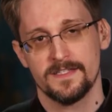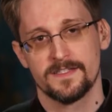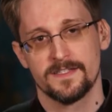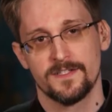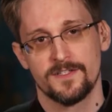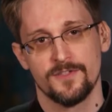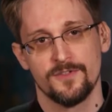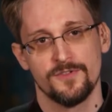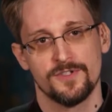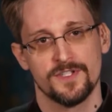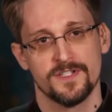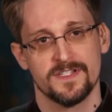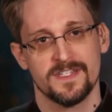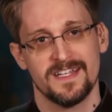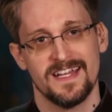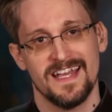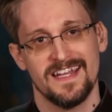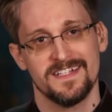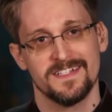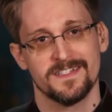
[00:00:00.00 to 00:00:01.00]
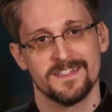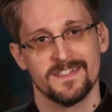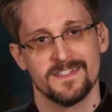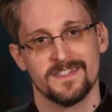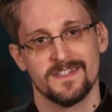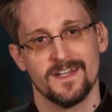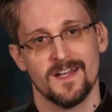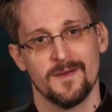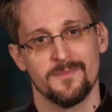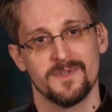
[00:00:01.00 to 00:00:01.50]
institutions and
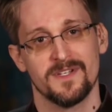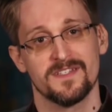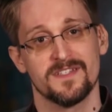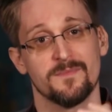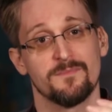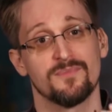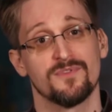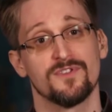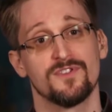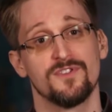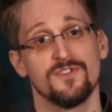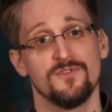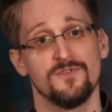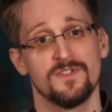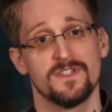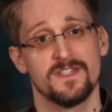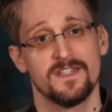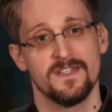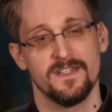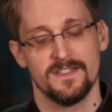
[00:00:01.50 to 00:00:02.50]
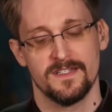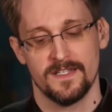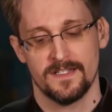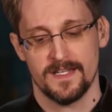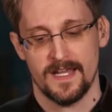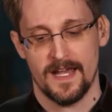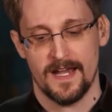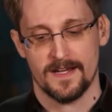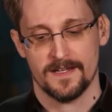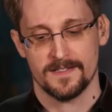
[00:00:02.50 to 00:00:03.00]
agencies and companies that produced these
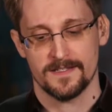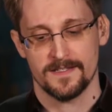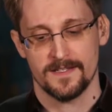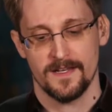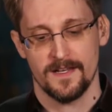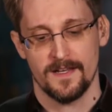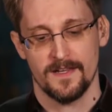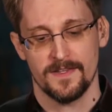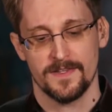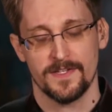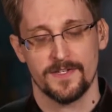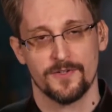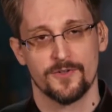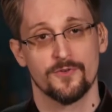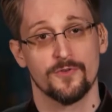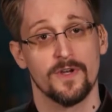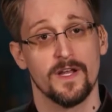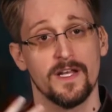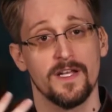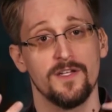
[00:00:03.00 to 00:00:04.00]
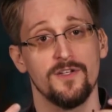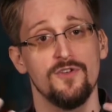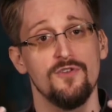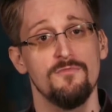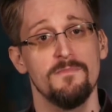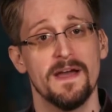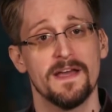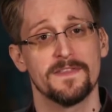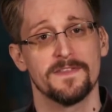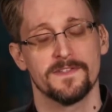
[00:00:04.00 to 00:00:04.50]
attacks, that are creating
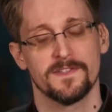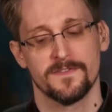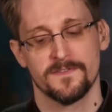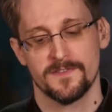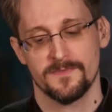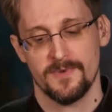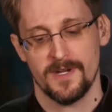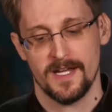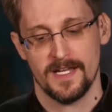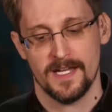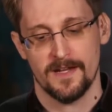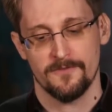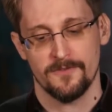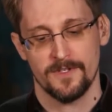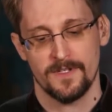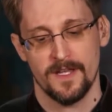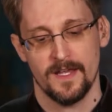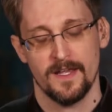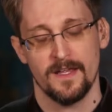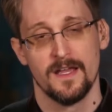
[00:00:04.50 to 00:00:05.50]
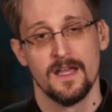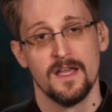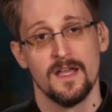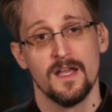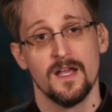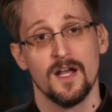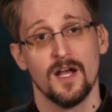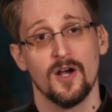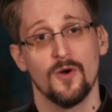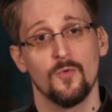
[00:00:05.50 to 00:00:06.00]
new methods of spying every day,
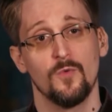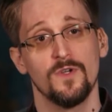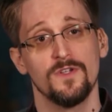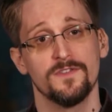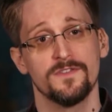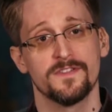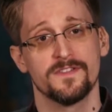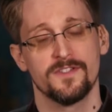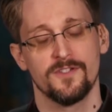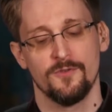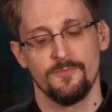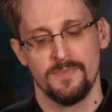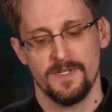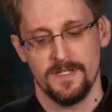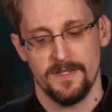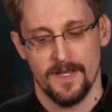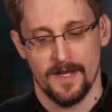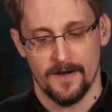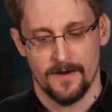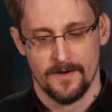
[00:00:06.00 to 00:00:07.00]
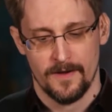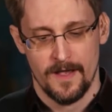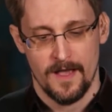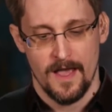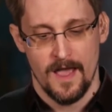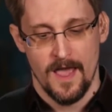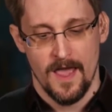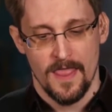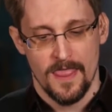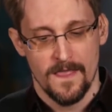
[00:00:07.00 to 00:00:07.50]
will still be there.
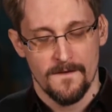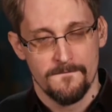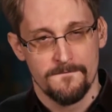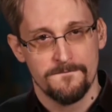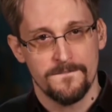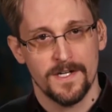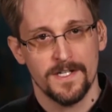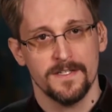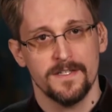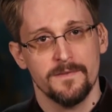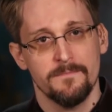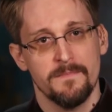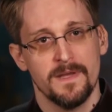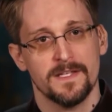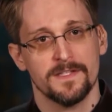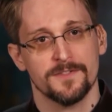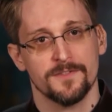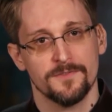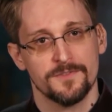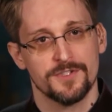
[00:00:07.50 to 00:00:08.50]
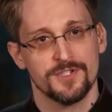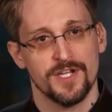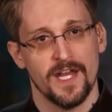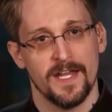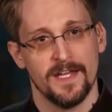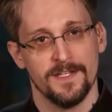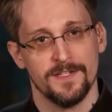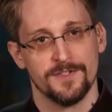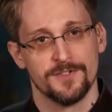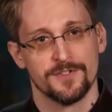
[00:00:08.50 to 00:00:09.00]
The fundamental
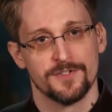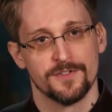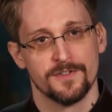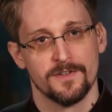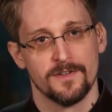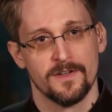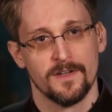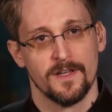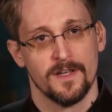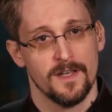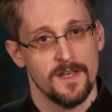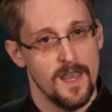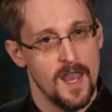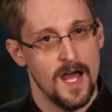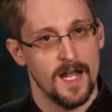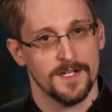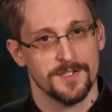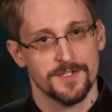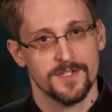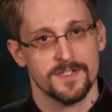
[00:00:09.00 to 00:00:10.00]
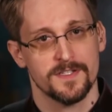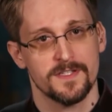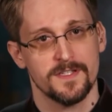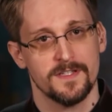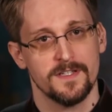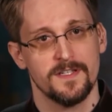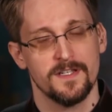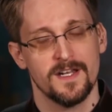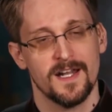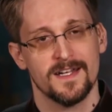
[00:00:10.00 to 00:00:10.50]
change, not just
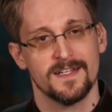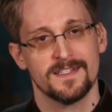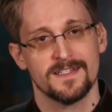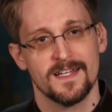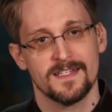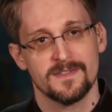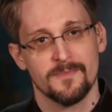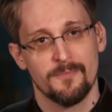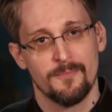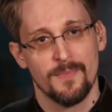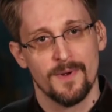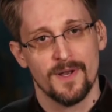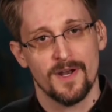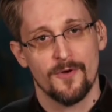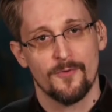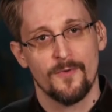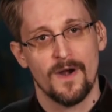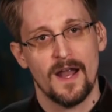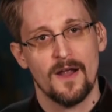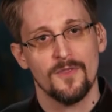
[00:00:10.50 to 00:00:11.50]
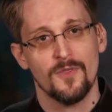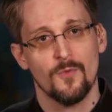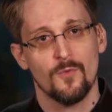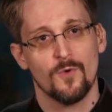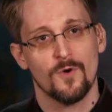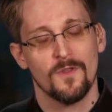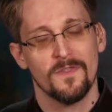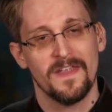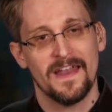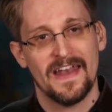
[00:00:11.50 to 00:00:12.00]
in the United States, but around the
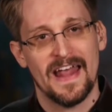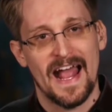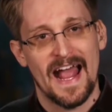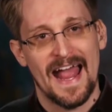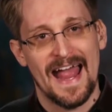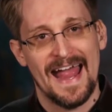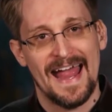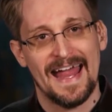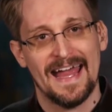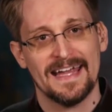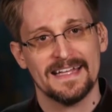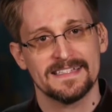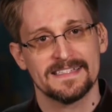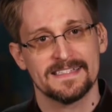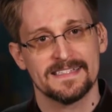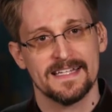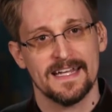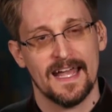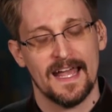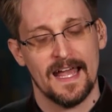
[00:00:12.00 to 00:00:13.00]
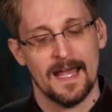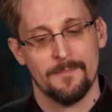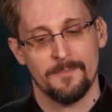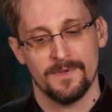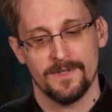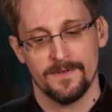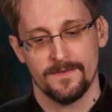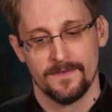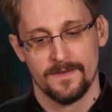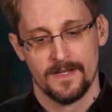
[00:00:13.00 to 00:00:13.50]
world, that has to
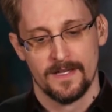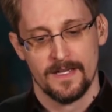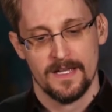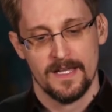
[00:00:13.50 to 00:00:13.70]
happen